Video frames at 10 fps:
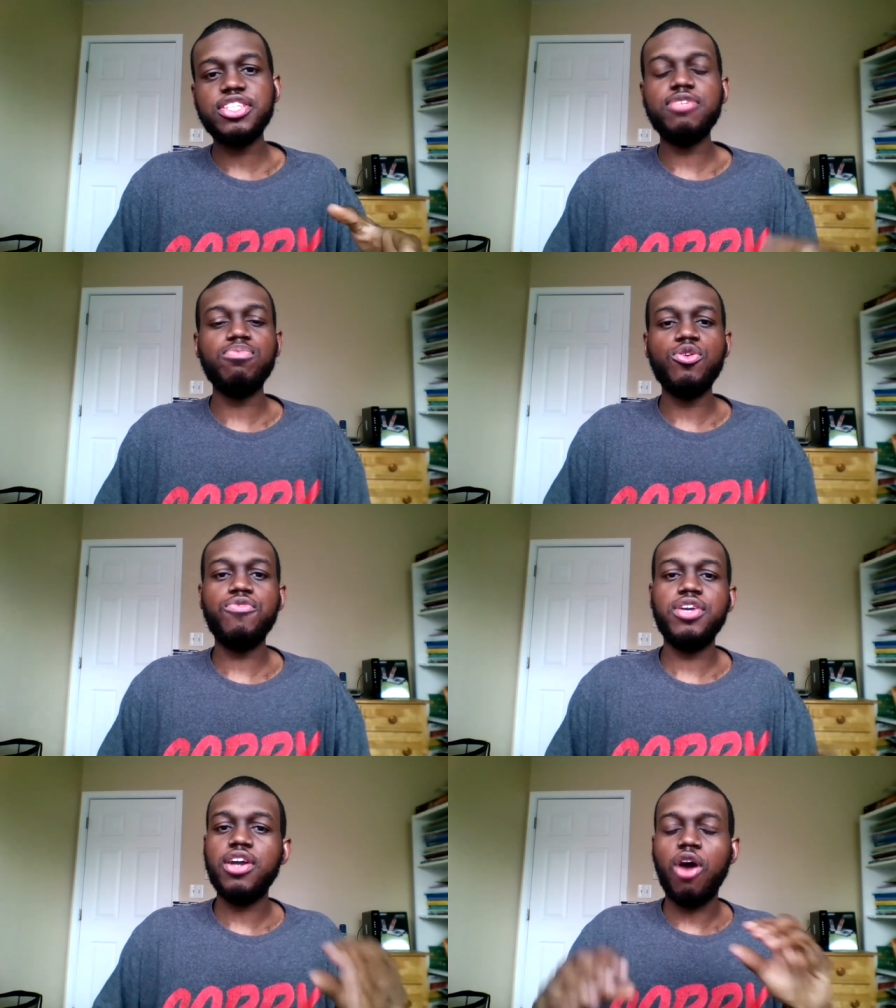in the
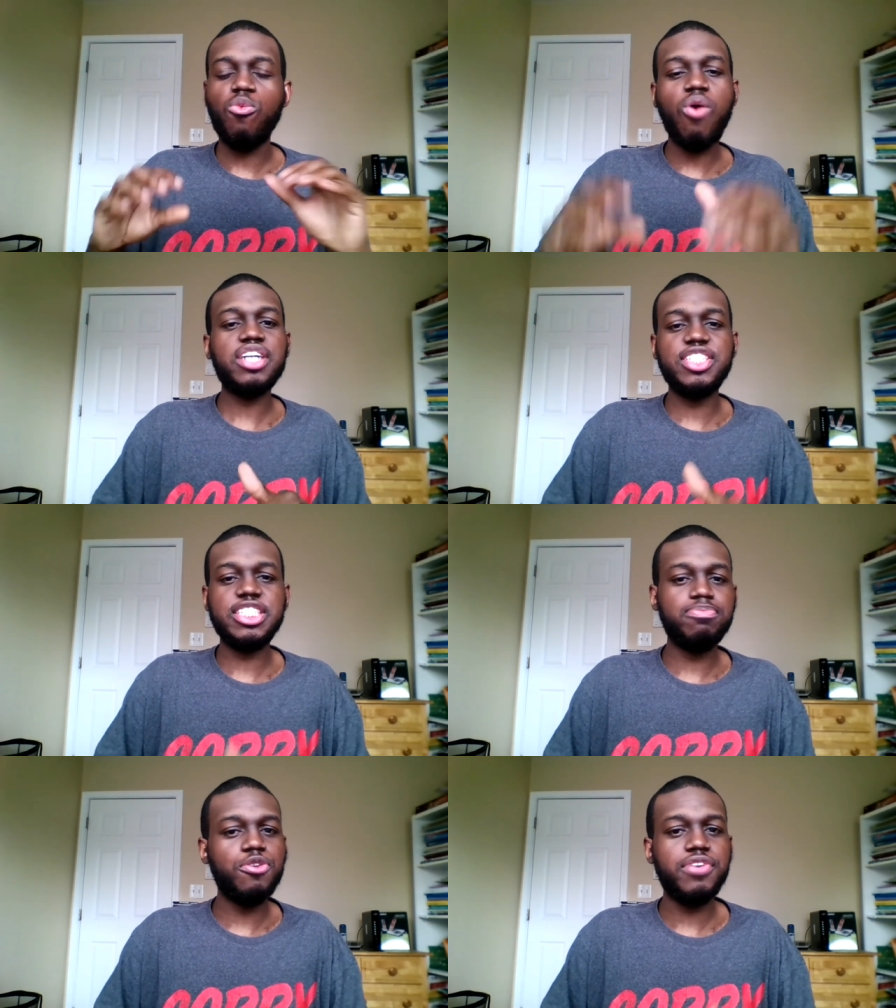movie, I watched
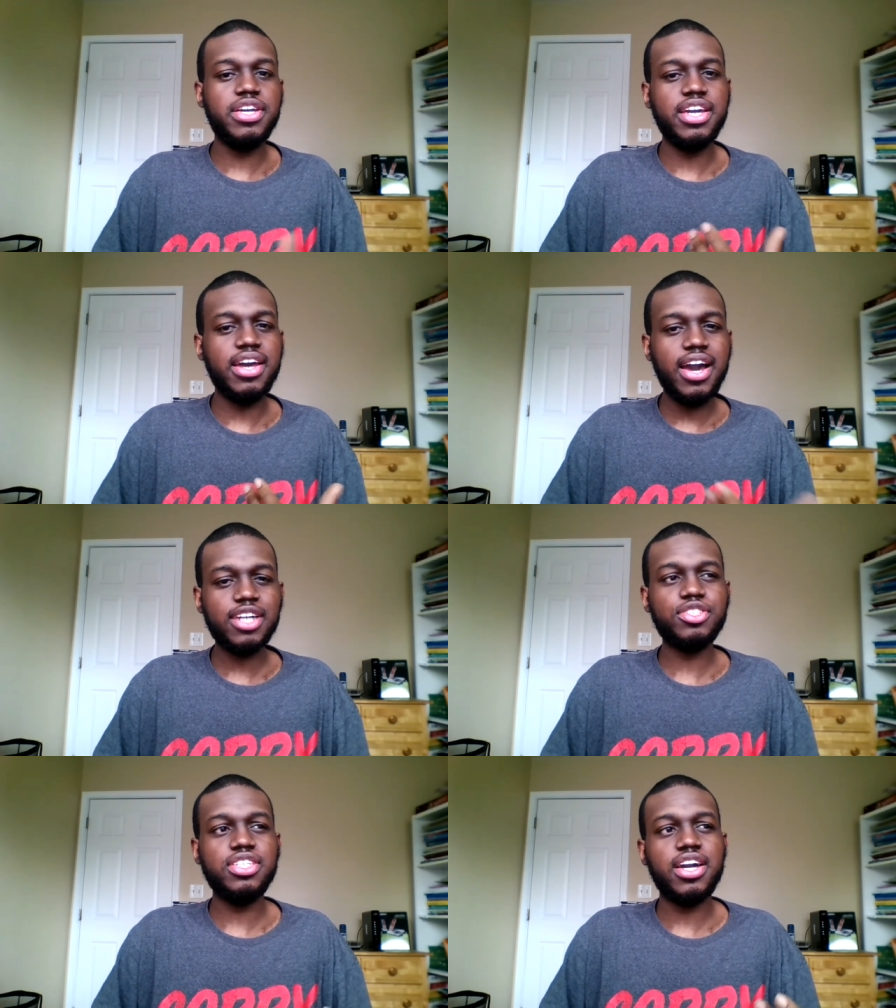this movie, and
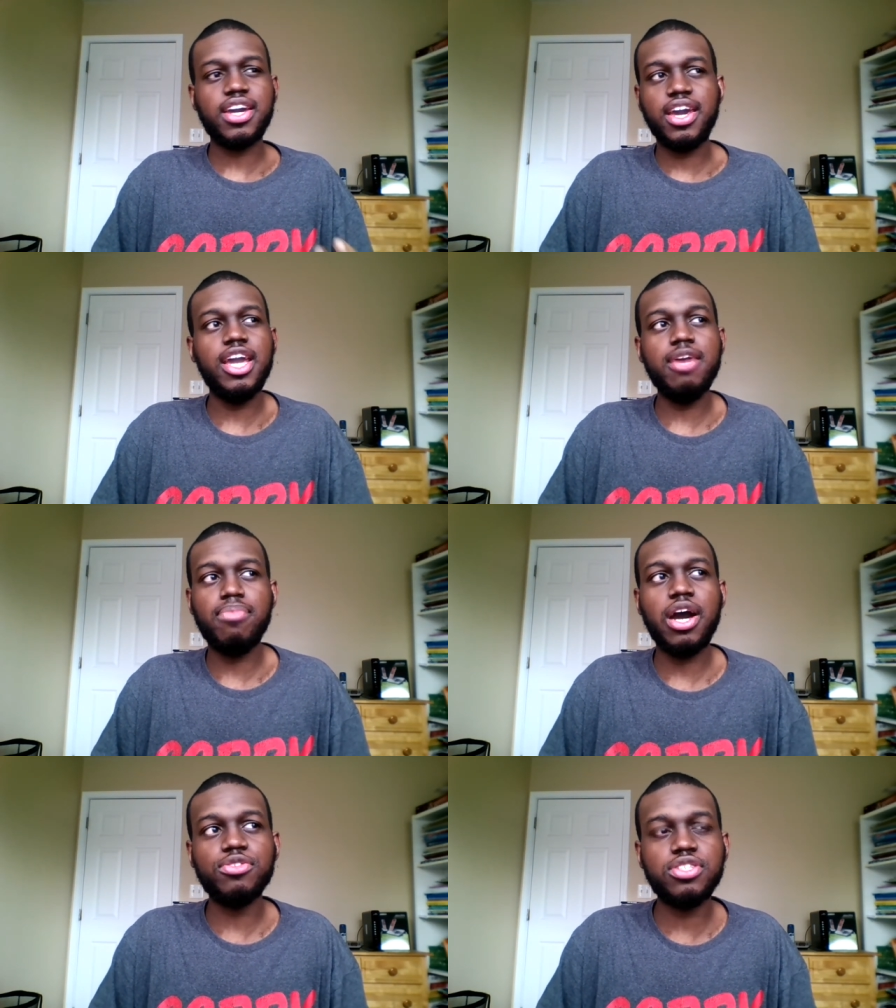actually I came
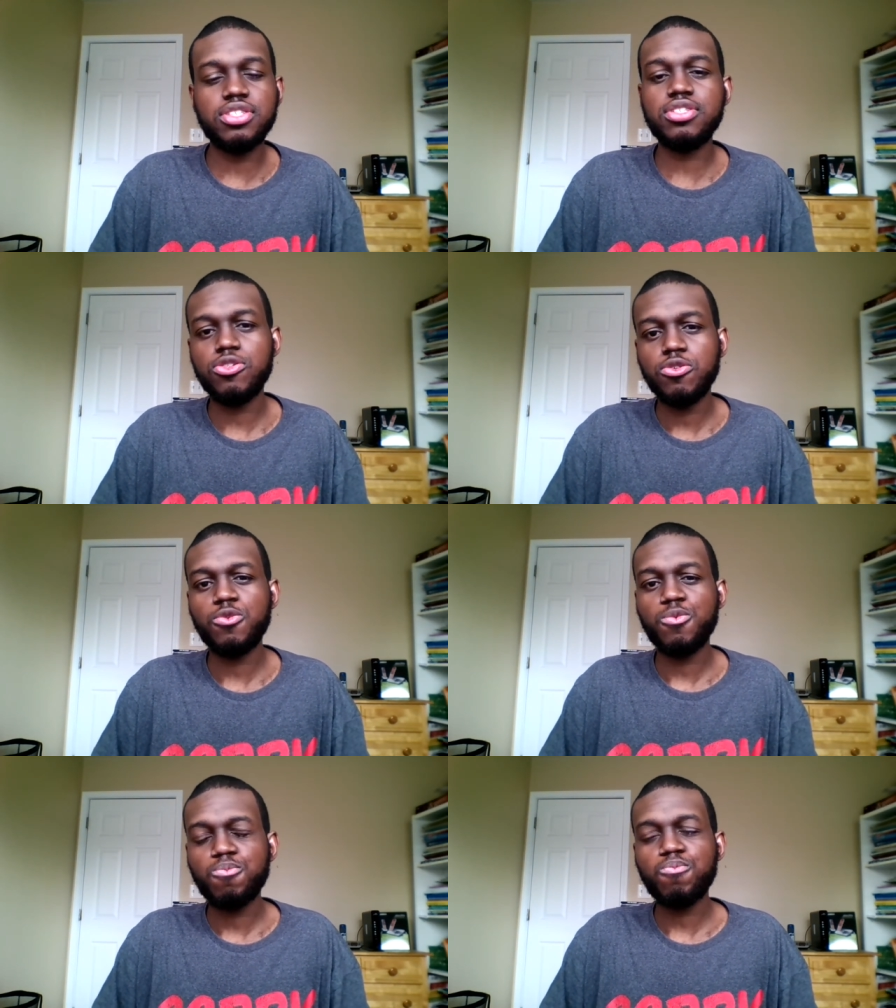out
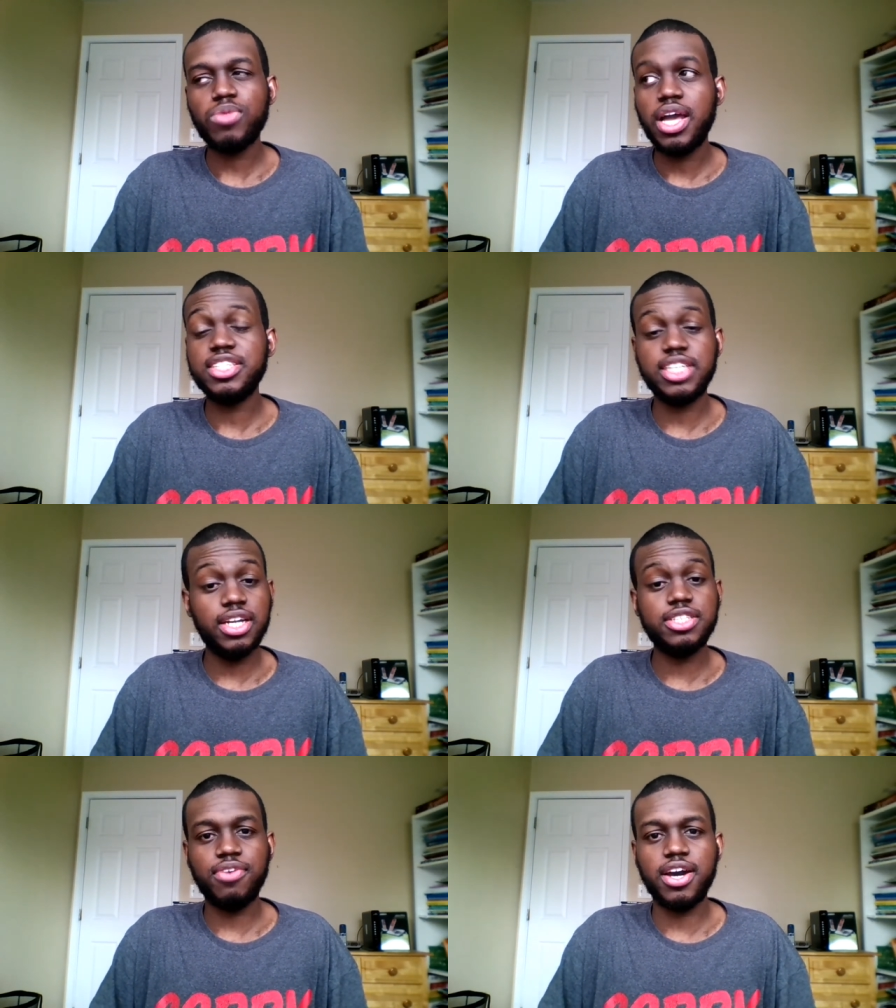
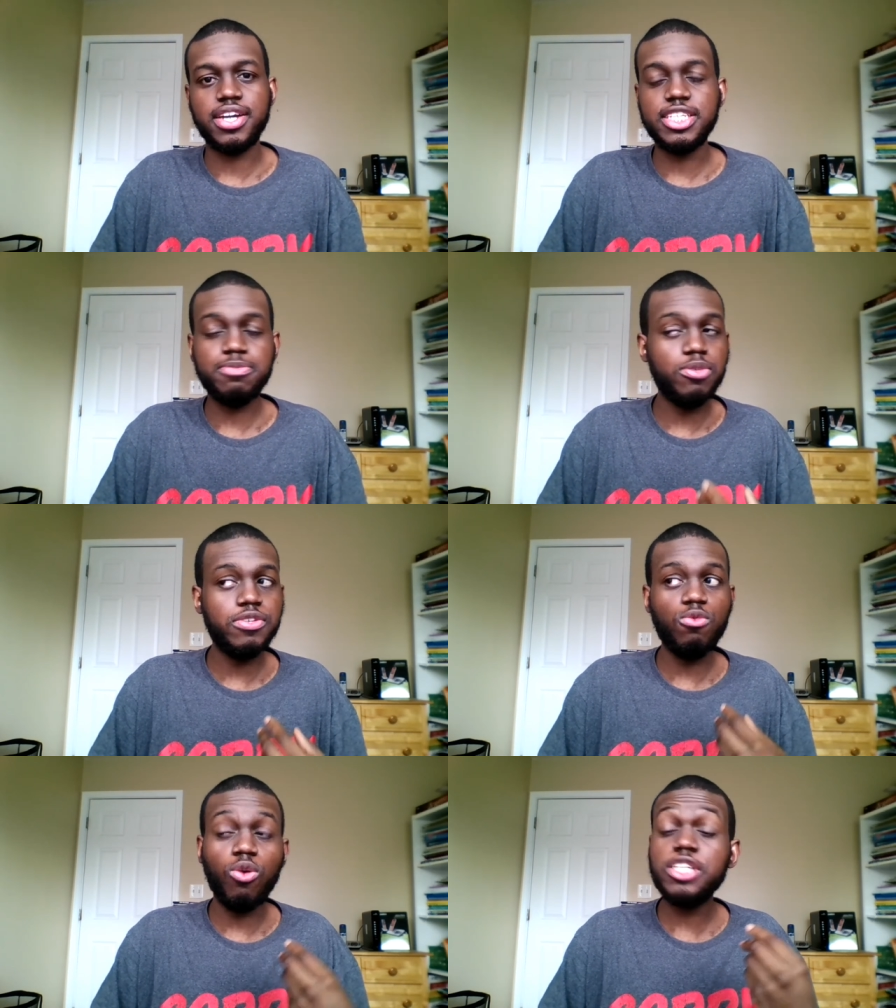satisfied. This
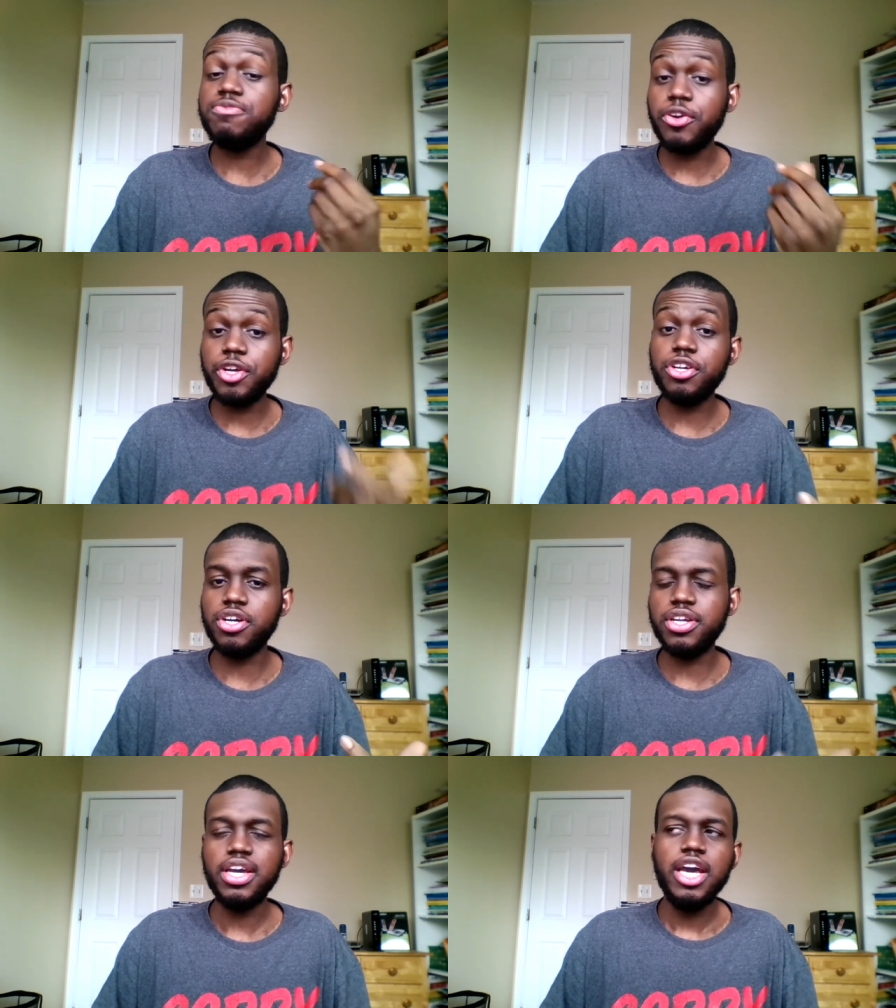movie was very
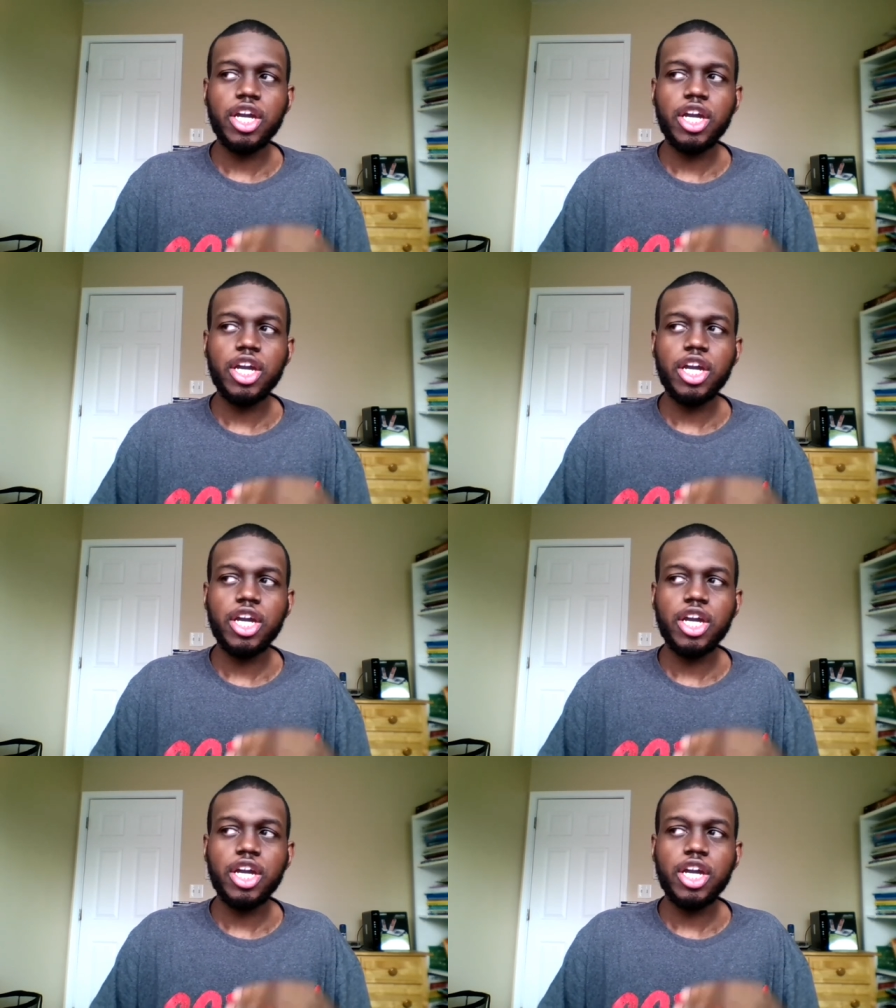good.